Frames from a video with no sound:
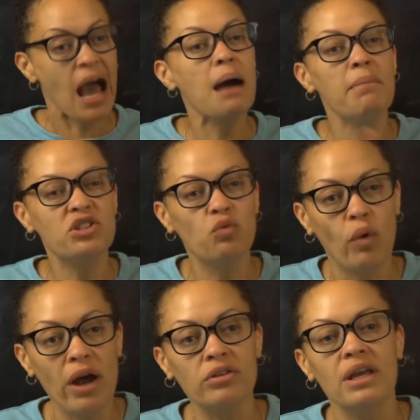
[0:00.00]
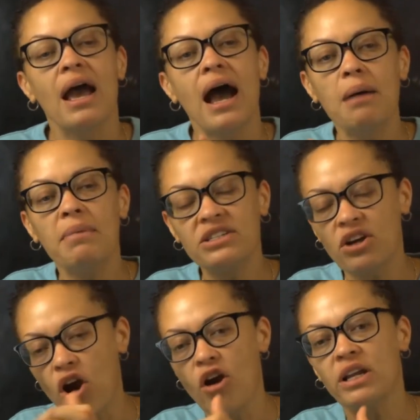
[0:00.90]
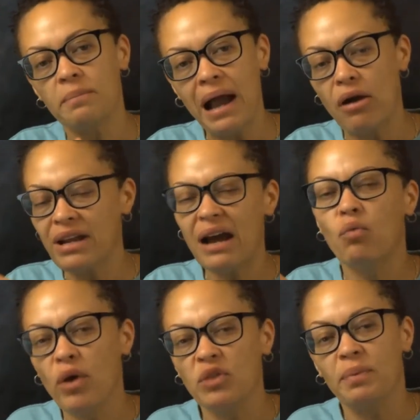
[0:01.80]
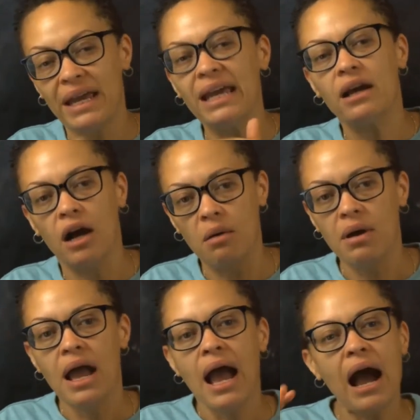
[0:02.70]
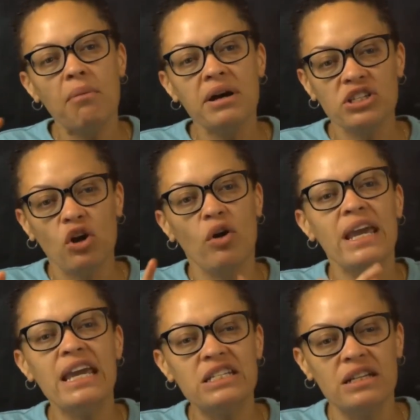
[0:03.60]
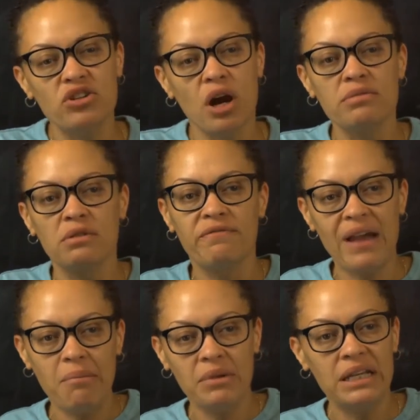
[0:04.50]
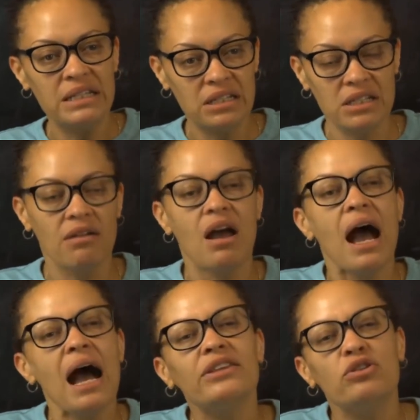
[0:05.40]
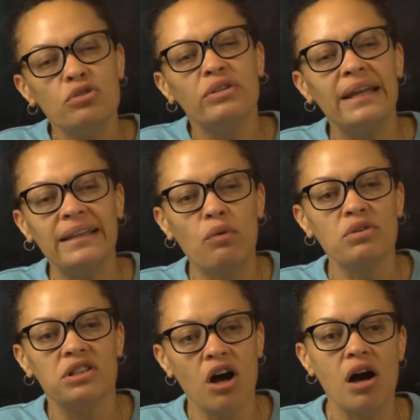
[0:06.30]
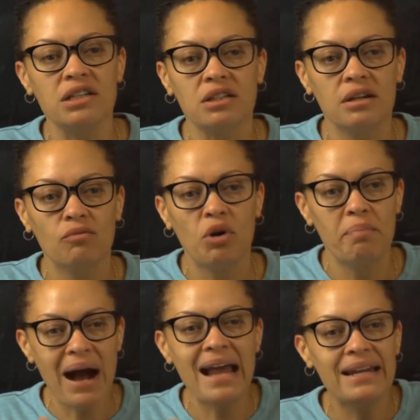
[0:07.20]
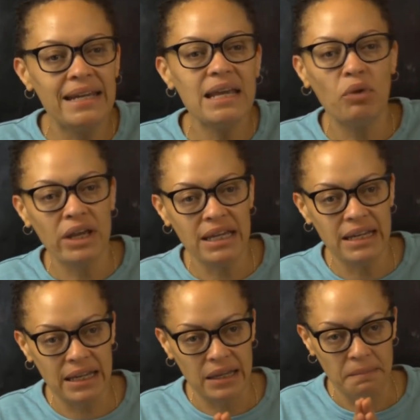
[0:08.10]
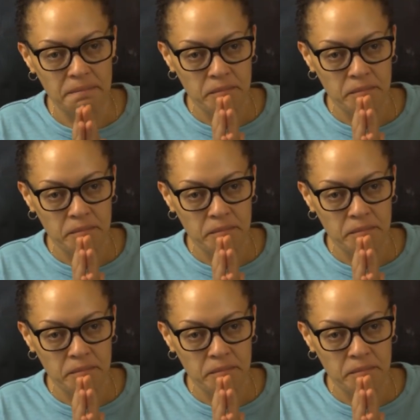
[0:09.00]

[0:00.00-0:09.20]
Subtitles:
how much wealth, how much earning power, not wealth, but income, how much cohesion in terms of families and stuff. How do you think that was lost when Biden did what he did?